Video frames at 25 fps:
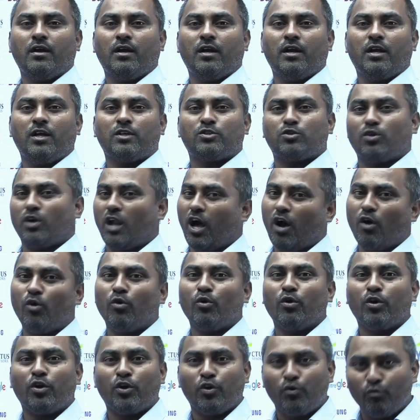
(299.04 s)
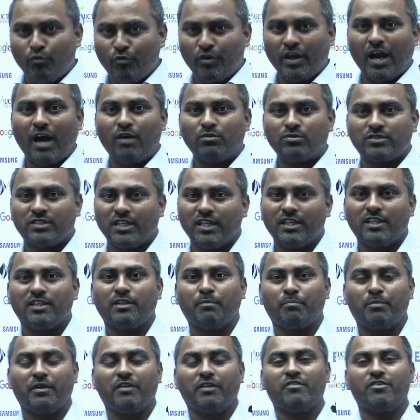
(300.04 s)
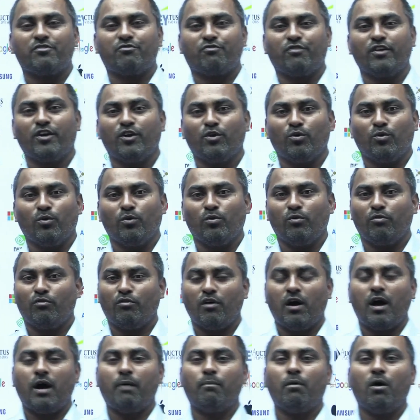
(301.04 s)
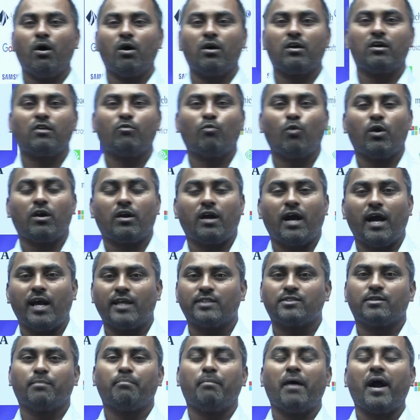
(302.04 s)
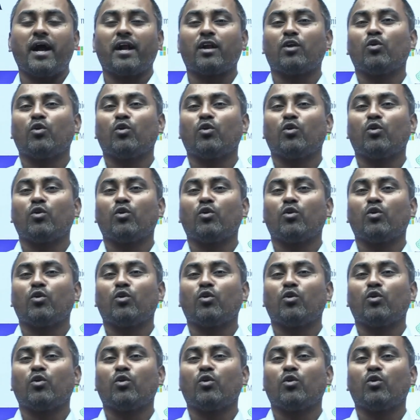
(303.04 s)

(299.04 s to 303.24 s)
So now we have seen in the previous video about what IISc Bangalore,